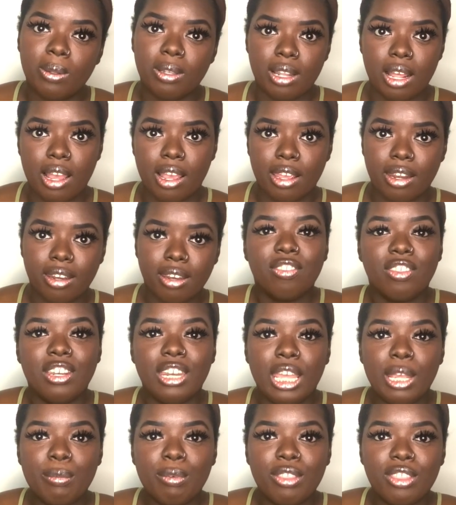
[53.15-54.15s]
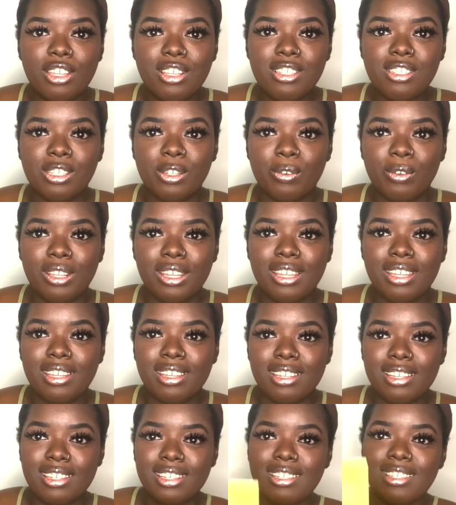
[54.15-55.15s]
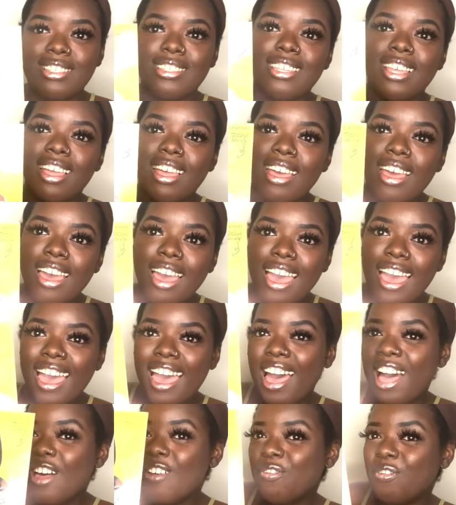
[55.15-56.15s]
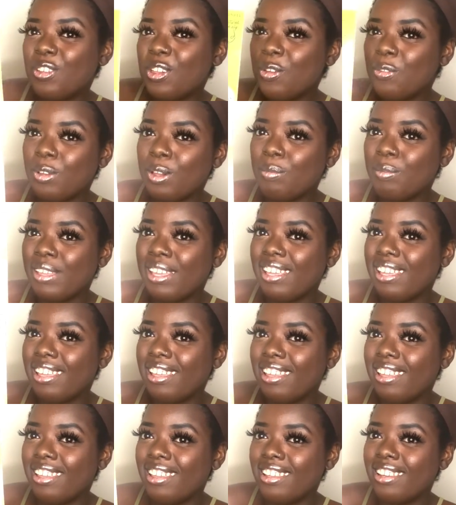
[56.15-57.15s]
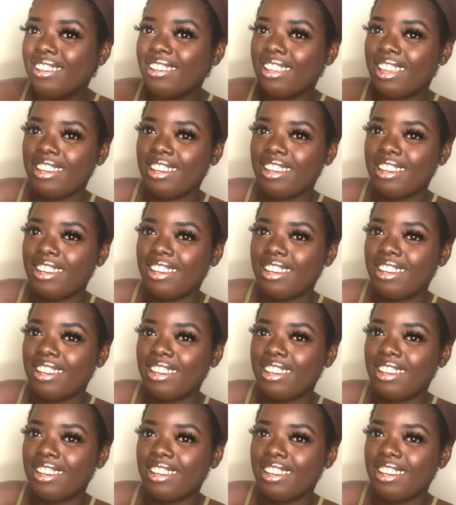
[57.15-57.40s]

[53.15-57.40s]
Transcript: line. The name of this unit is Alpha Woman.